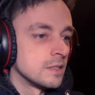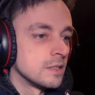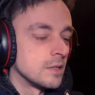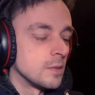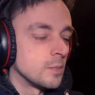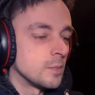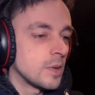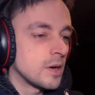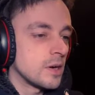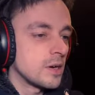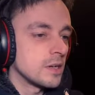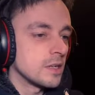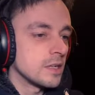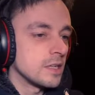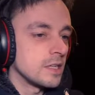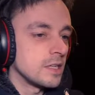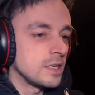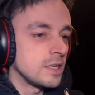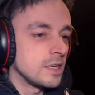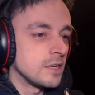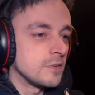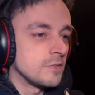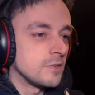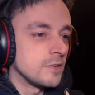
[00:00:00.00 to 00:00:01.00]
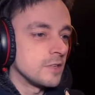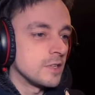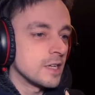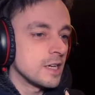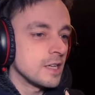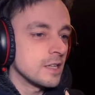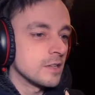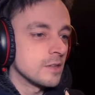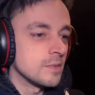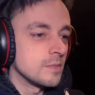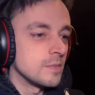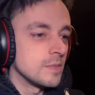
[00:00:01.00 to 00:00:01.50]
Apparently, if you
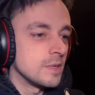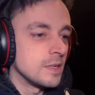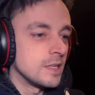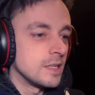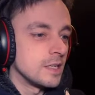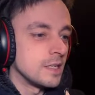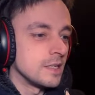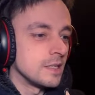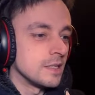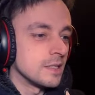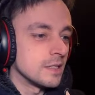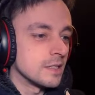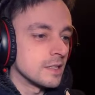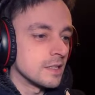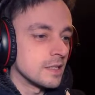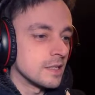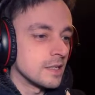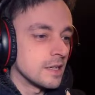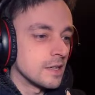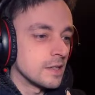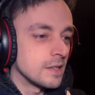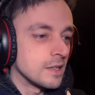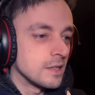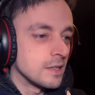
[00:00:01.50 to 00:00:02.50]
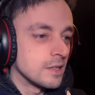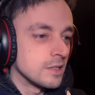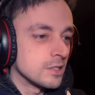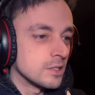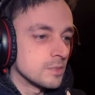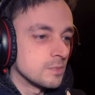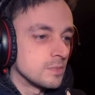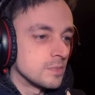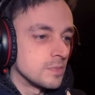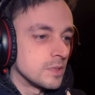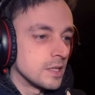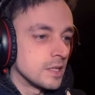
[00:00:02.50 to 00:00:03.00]
get them in, like, I think it's
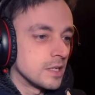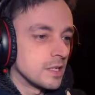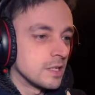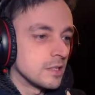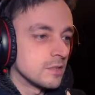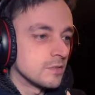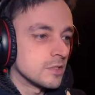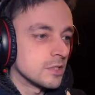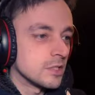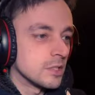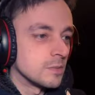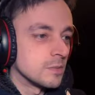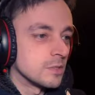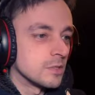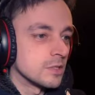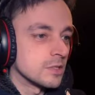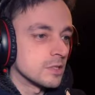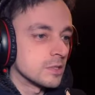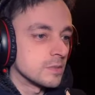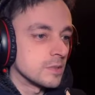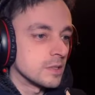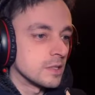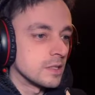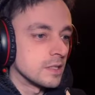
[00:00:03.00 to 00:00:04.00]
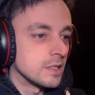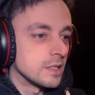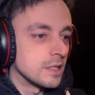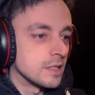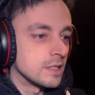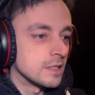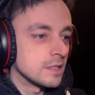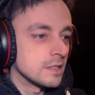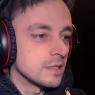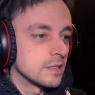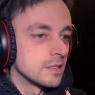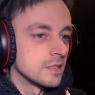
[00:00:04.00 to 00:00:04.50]
beginning of summer or something like
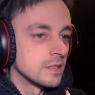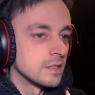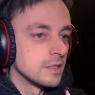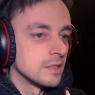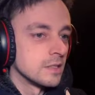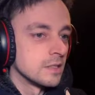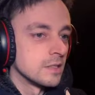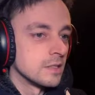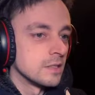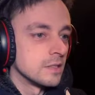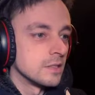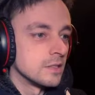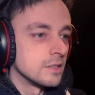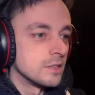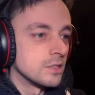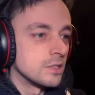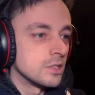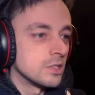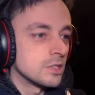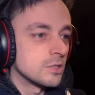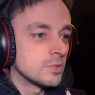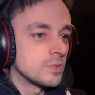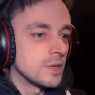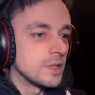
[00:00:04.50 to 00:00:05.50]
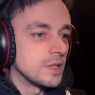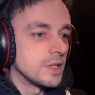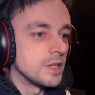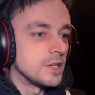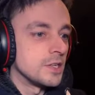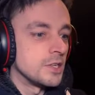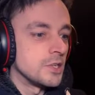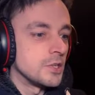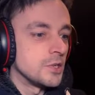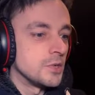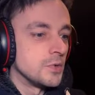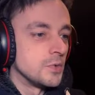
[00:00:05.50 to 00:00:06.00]
that, oh, just when they're
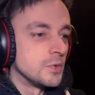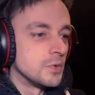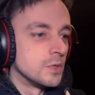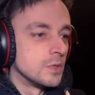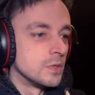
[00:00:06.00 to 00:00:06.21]
new,